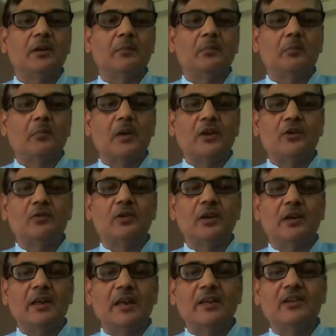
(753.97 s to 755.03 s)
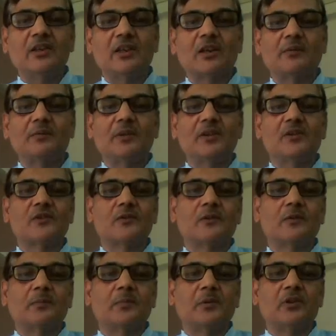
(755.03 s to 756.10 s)
molecular nature of this
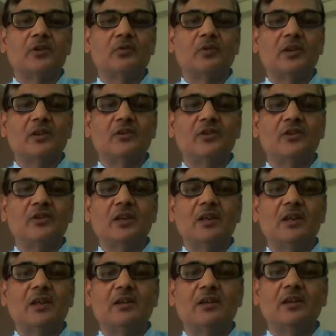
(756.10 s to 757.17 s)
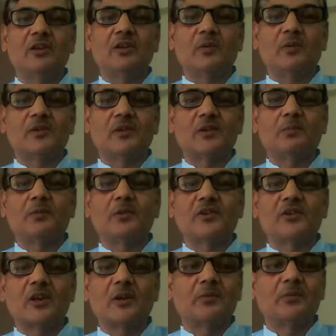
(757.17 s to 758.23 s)
particular gene, that it was a
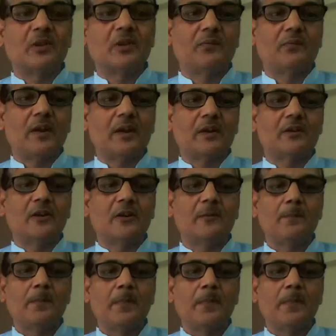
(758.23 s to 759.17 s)
transcription factor